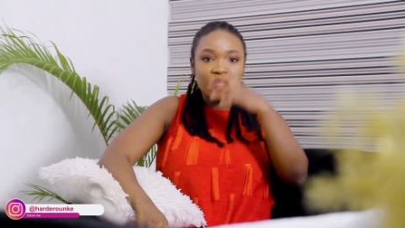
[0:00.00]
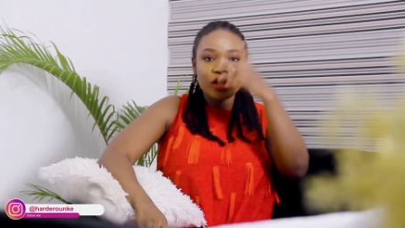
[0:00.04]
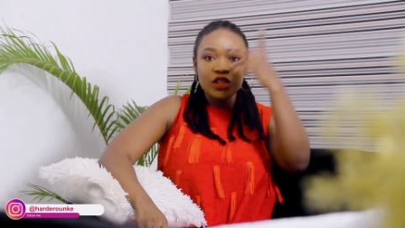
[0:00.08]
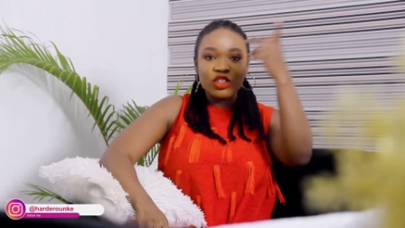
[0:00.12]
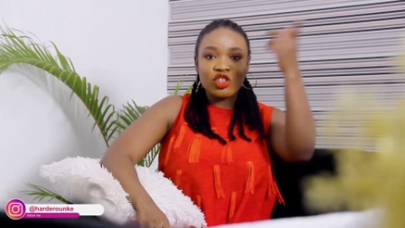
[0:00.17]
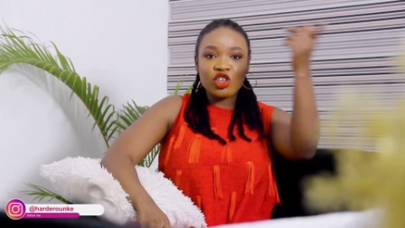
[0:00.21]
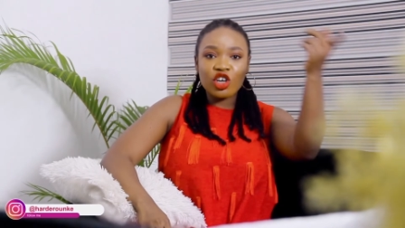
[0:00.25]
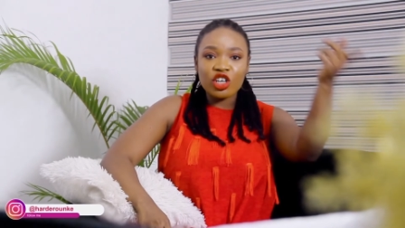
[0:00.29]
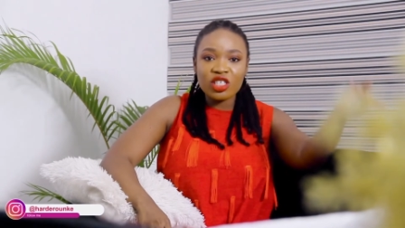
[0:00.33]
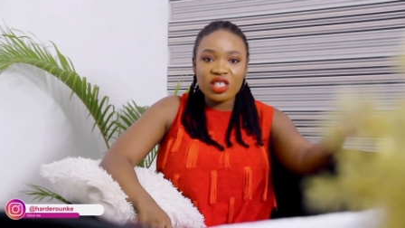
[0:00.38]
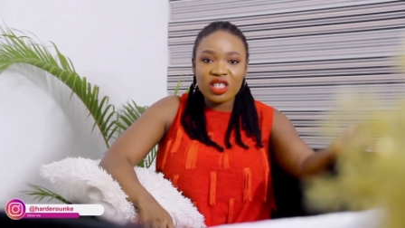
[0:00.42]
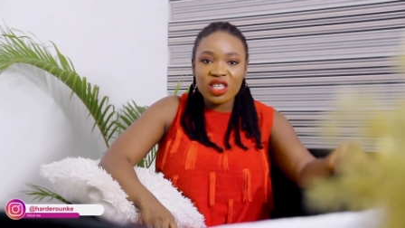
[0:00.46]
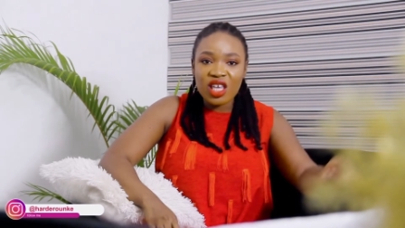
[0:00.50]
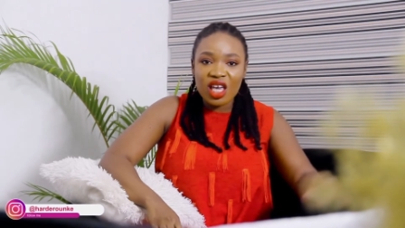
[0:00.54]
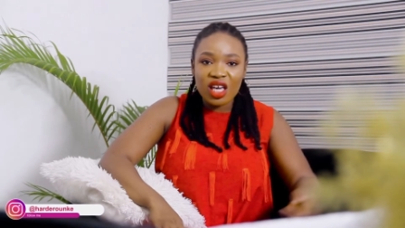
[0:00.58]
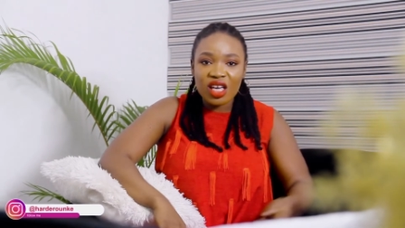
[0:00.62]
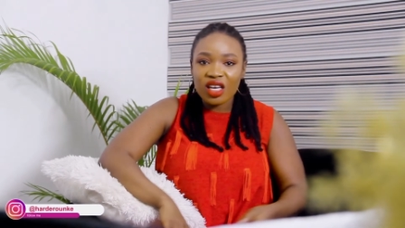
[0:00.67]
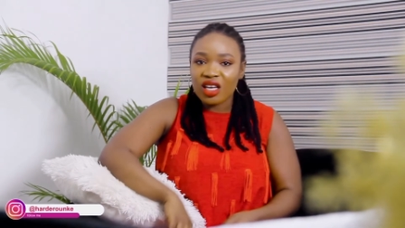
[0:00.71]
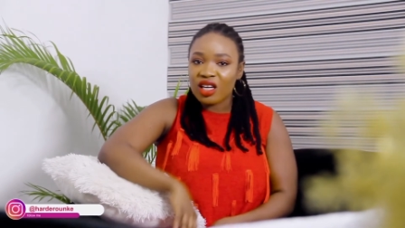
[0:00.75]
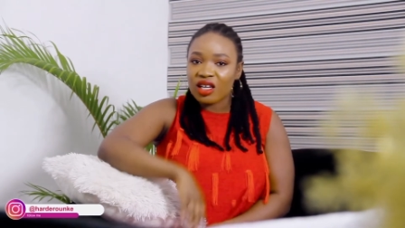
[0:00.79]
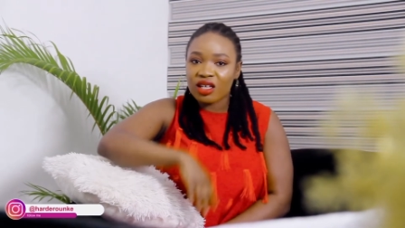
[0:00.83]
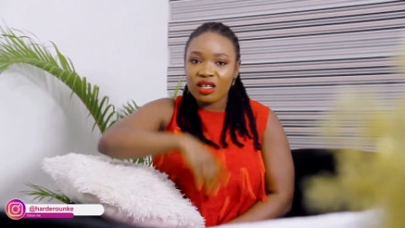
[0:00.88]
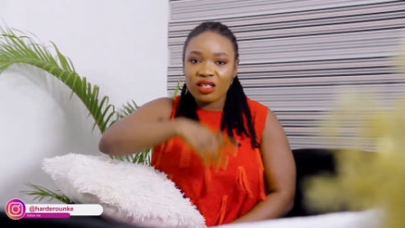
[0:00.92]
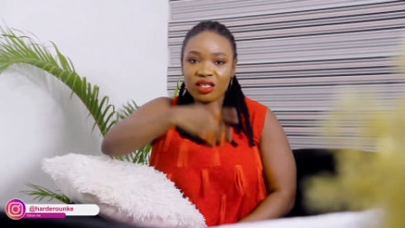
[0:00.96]
Just
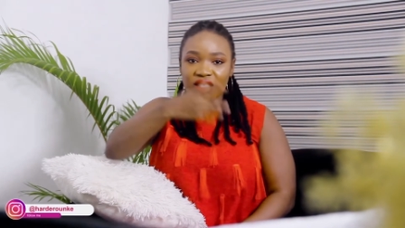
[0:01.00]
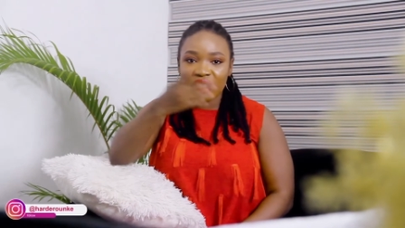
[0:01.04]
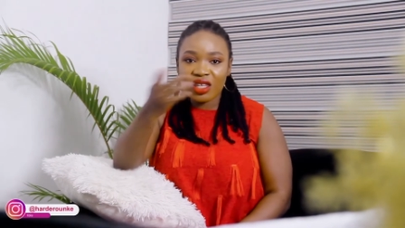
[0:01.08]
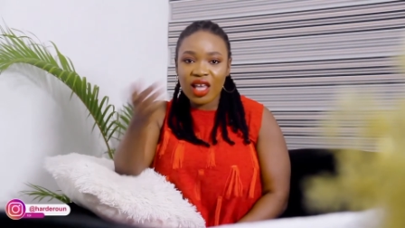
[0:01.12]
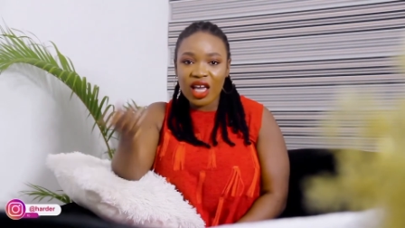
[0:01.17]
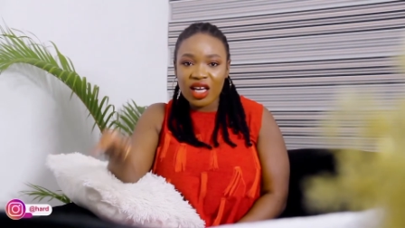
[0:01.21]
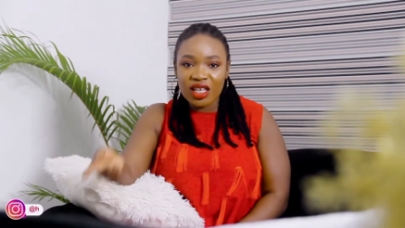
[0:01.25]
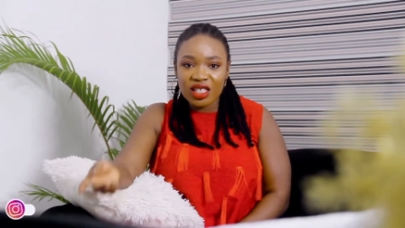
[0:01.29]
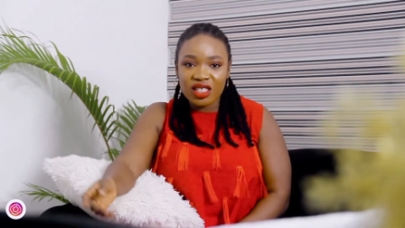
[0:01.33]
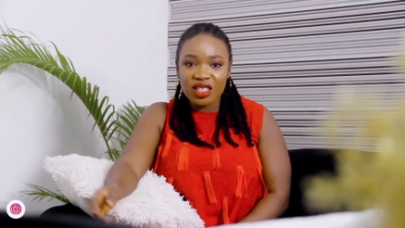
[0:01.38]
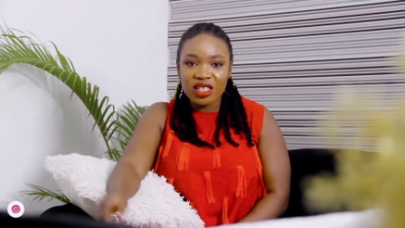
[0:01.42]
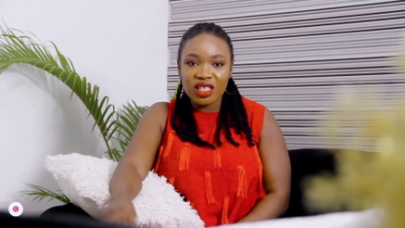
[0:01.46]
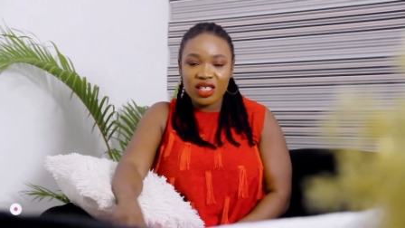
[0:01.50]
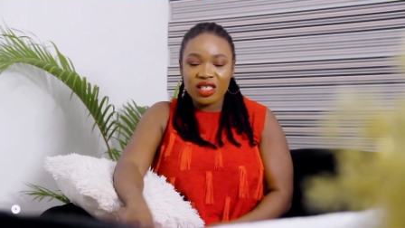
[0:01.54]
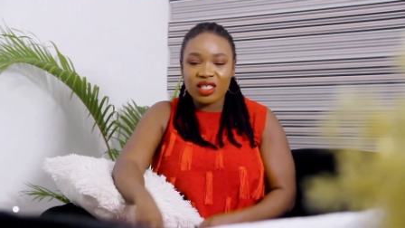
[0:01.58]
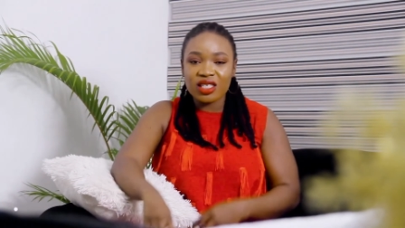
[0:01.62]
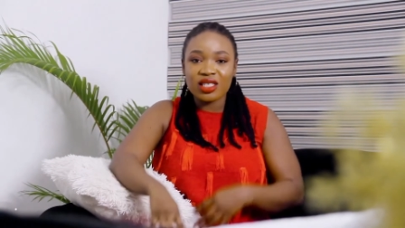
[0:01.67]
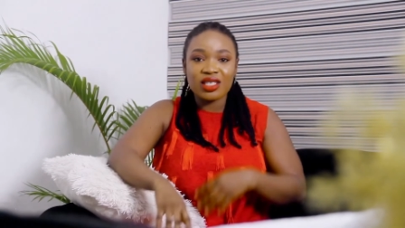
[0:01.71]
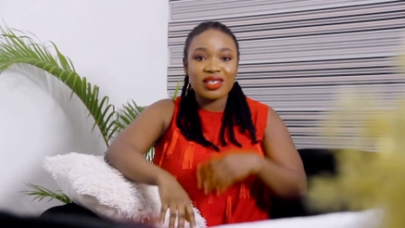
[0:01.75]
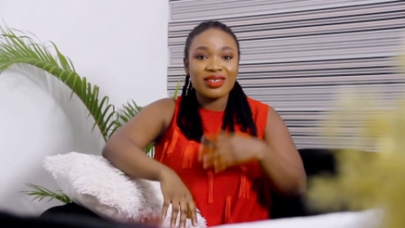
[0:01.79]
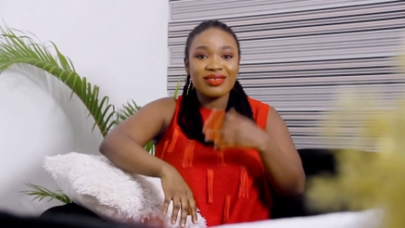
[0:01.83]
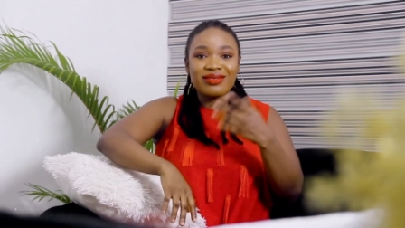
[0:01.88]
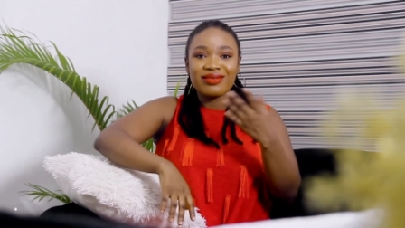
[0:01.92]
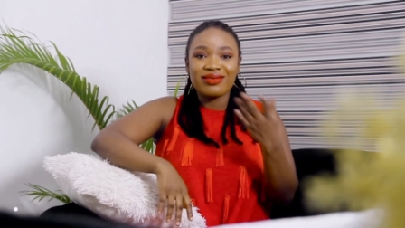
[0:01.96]
take. Take this.